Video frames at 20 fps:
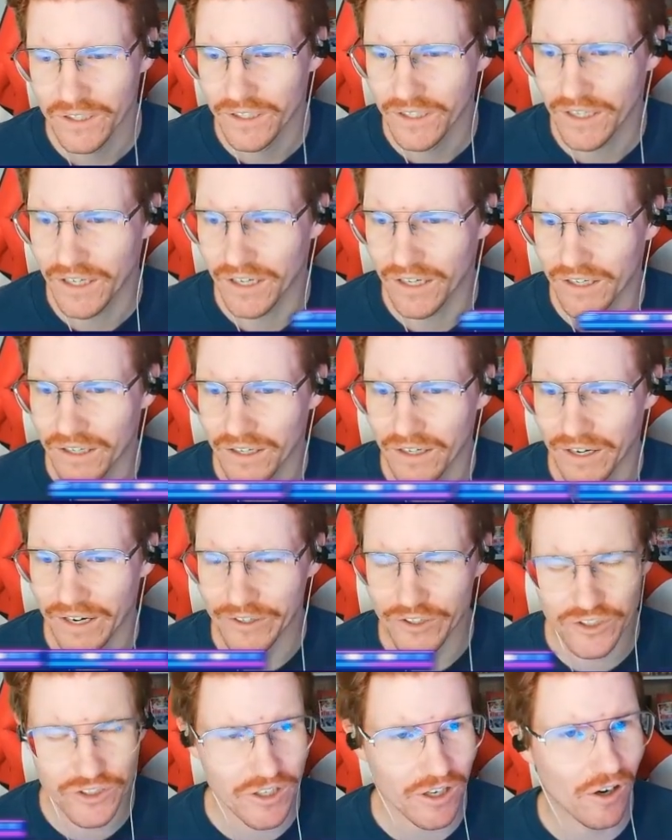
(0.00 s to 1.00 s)
I
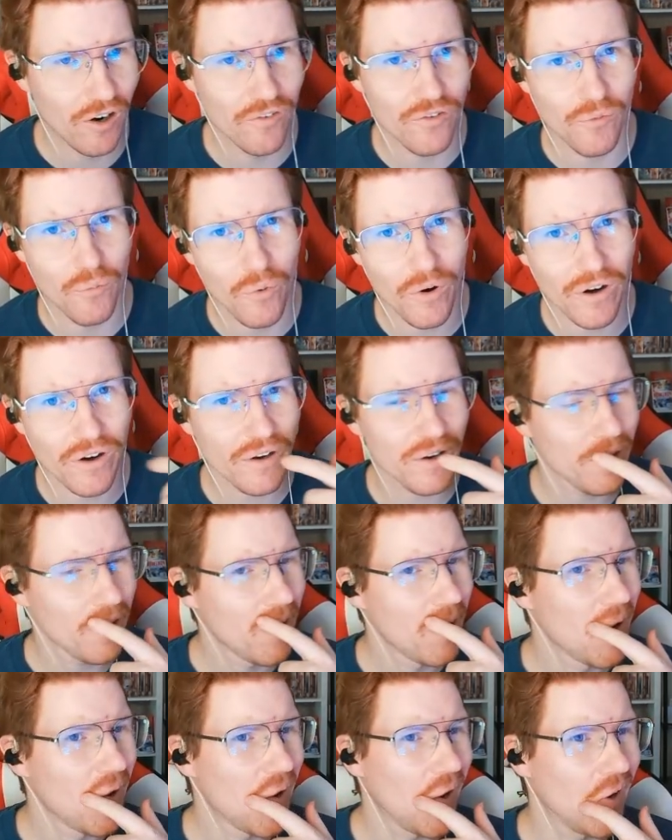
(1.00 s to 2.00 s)
just got home from work.
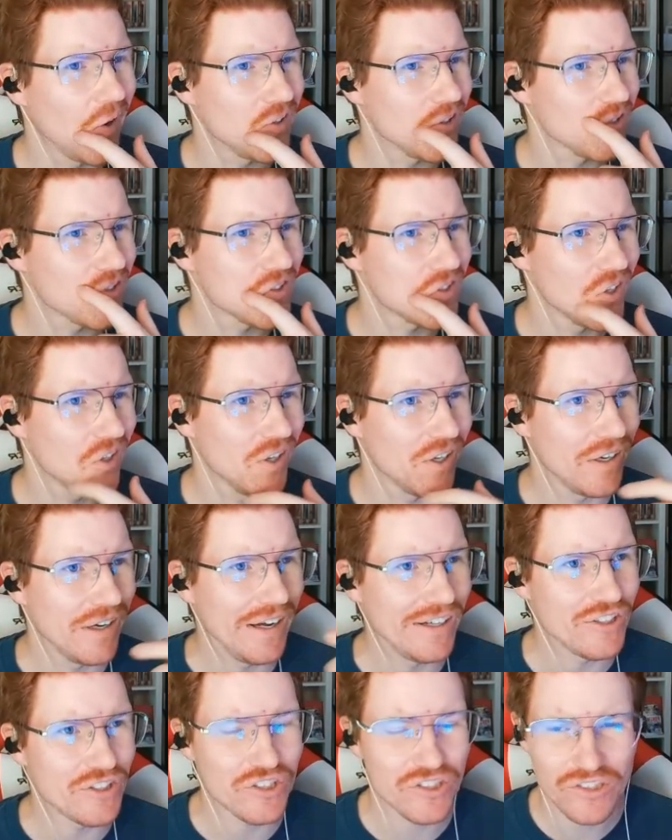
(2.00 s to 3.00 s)
I just
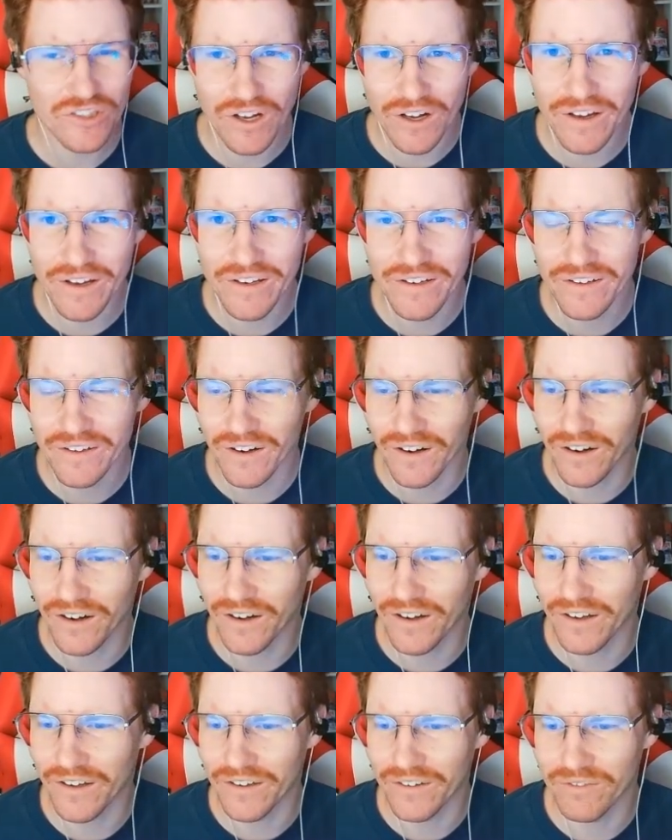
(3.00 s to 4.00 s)
saw it
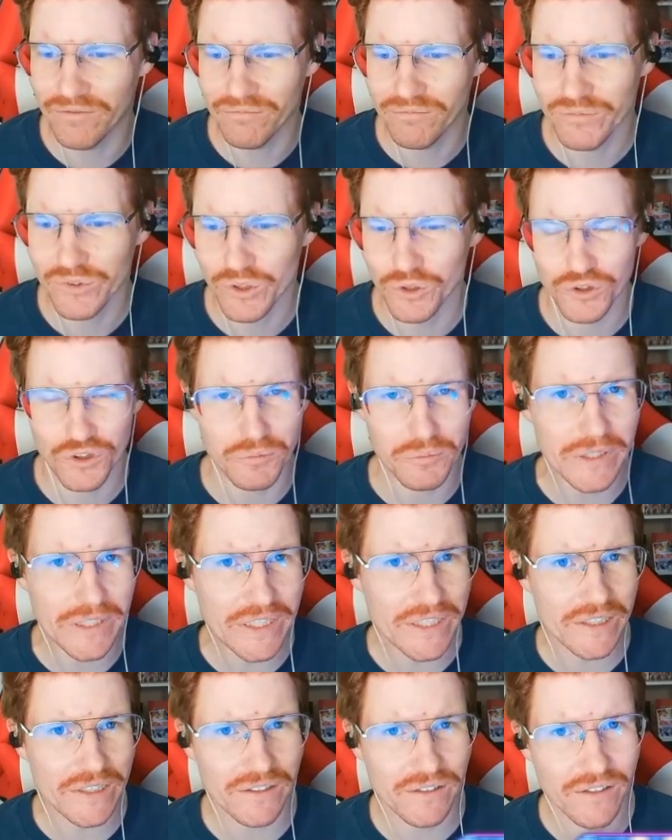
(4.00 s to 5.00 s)
on social
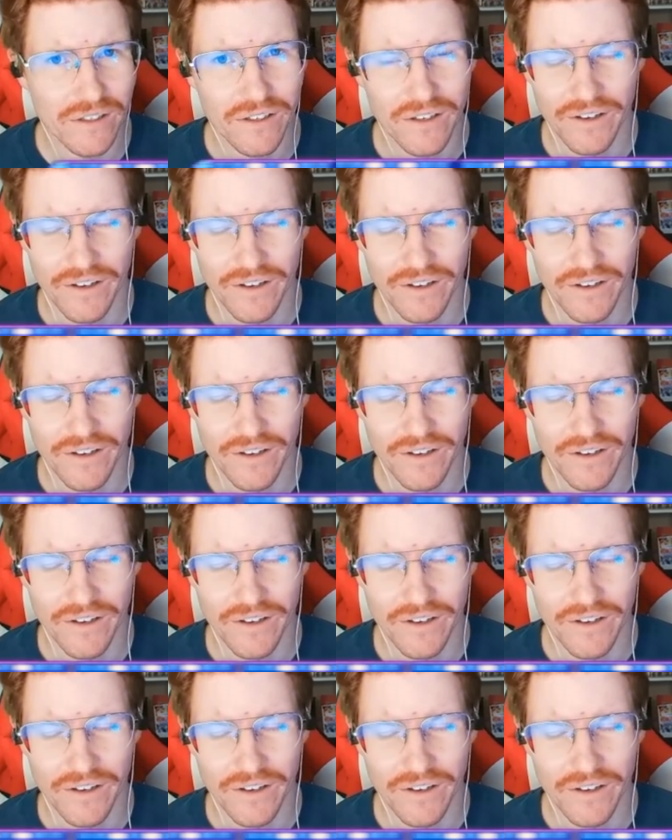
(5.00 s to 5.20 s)
media.